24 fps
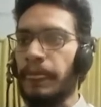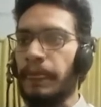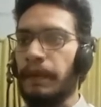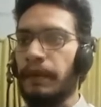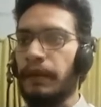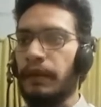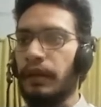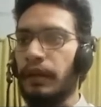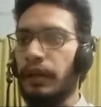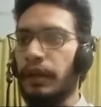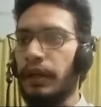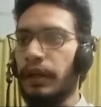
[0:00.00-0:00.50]

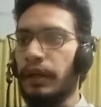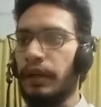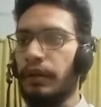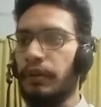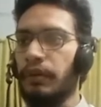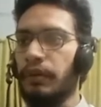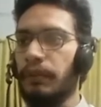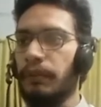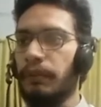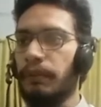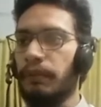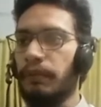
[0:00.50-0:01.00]

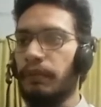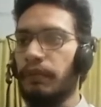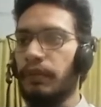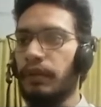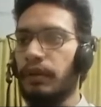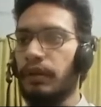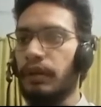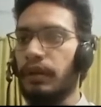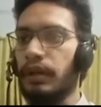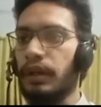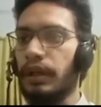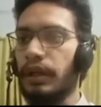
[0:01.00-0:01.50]
and
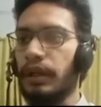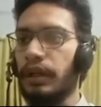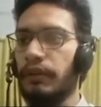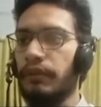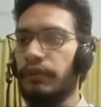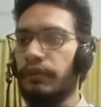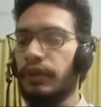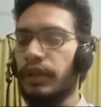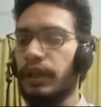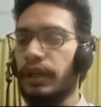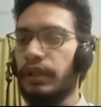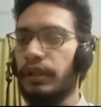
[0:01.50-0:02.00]
I
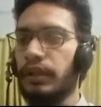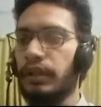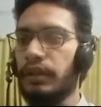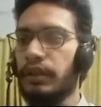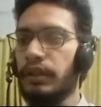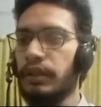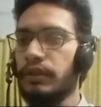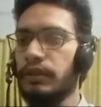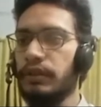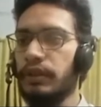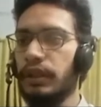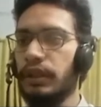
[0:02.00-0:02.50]
have added
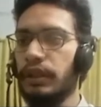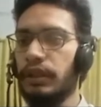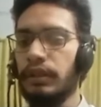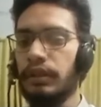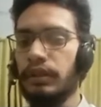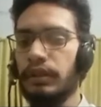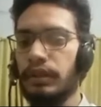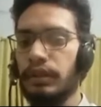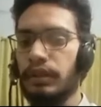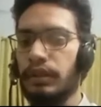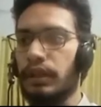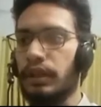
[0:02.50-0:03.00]
this thing
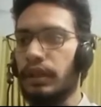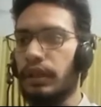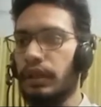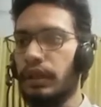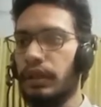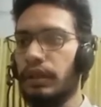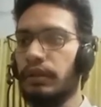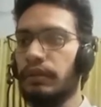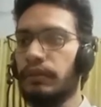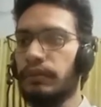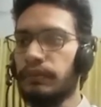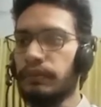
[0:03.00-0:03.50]

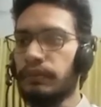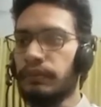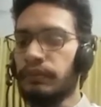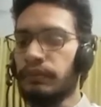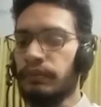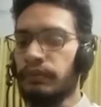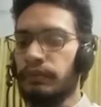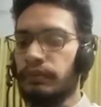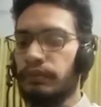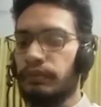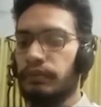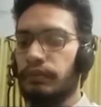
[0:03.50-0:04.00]
again.
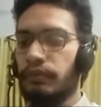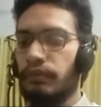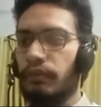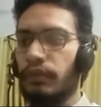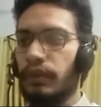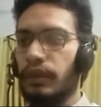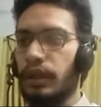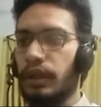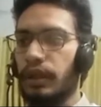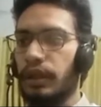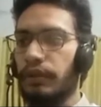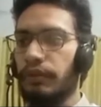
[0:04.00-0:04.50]

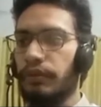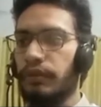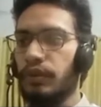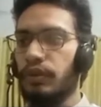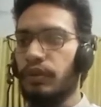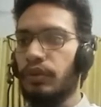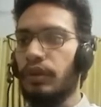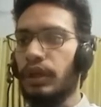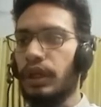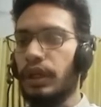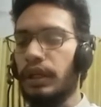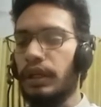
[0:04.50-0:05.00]
I have
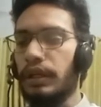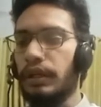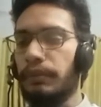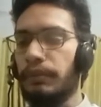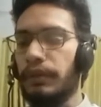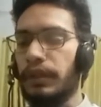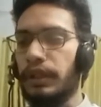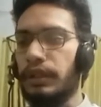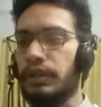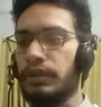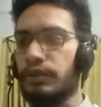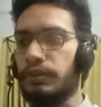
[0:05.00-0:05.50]
to I
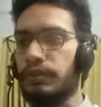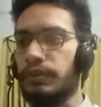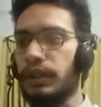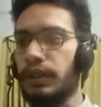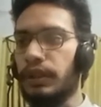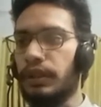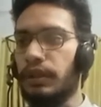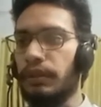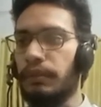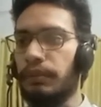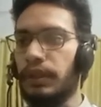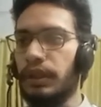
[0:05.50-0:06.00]
minus
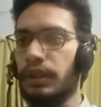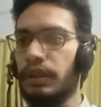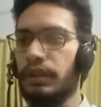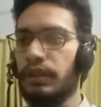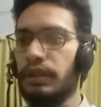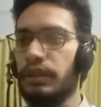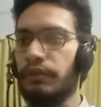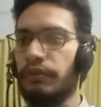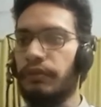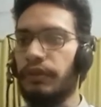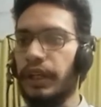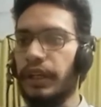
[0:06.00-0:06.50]
mean
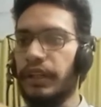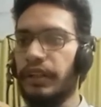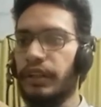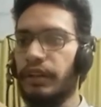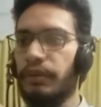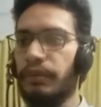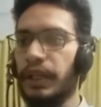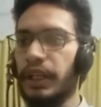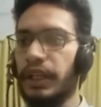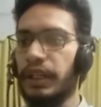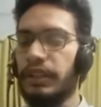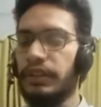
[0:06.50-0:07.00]
divided
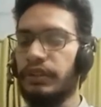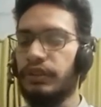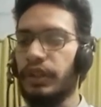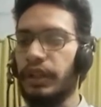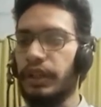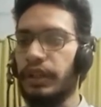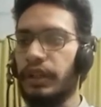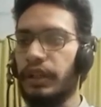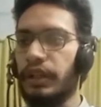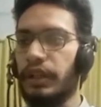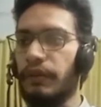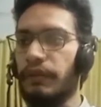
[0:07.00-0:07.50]
by
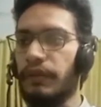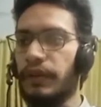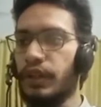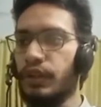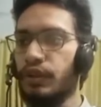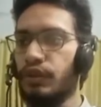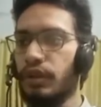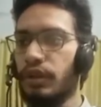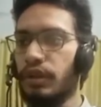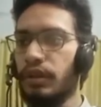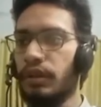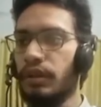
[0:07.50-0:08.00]
standard
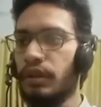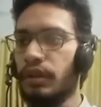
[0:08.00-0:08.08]
deviation.